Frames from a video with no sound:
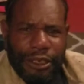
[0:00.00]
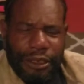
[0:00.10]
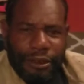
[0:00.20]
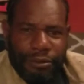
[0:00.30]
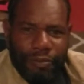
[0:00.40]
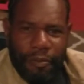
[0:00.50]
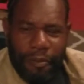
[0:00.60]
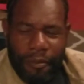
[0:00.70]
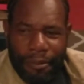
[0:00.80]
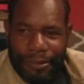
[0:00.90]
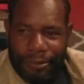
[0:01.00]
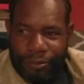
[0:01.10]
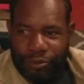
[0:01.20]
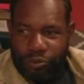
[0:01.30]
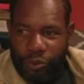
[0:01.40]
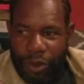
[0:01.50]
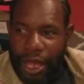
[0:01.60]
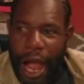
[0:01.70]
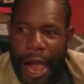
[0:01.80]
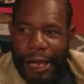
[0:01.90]
There's no shame in the game, right?
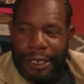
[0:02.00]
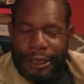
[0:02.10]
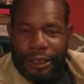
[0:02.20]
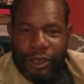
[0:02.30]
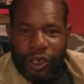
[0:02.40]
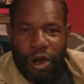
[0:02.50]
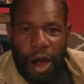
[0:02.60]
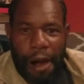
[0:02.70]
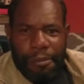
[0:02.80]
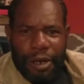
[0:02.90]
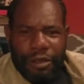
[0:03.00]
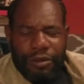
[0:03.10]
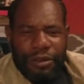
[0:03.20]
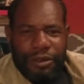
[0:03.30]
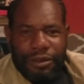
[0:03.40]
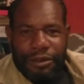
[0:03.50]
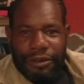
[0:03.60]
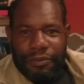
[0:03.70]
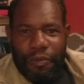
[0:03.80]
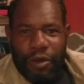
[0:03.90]
Then John, if I take you off,
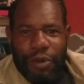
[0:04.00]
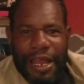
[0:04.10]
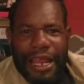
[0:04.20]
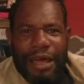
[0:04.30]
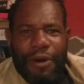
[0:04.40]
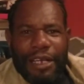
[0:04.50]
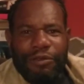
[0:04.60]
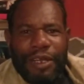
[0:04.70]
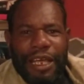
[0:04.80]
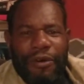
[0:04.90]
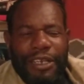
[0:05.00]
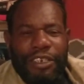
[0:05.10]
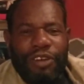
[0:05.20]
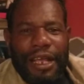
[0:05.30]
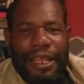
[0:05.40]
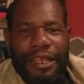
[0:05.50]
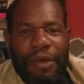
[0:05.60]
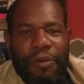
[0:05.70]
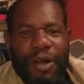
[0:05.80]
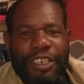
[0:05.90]
But when they wash the drawers, they
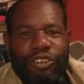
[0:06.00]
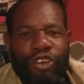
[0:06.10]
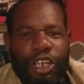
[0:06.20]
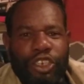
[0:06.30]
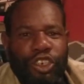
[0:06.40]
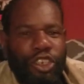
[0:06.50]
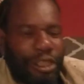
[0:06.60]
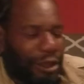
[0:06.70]
tell me watch the clutch.